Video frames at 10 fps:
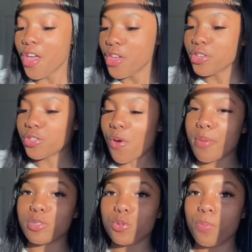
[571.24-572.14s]
so
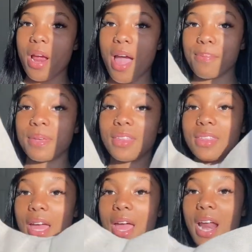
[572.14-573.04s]
I'm super happy
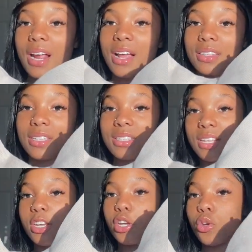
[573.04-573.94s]
that I got these
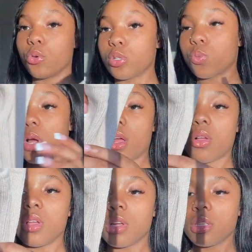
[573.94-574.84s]
in a nude as
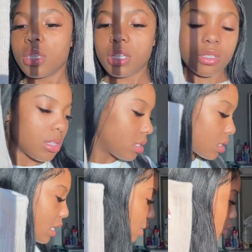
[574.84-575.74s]
well. These, the
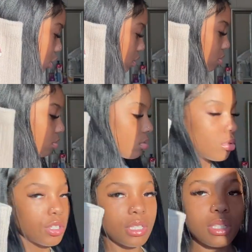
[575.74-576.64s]
slouch, you can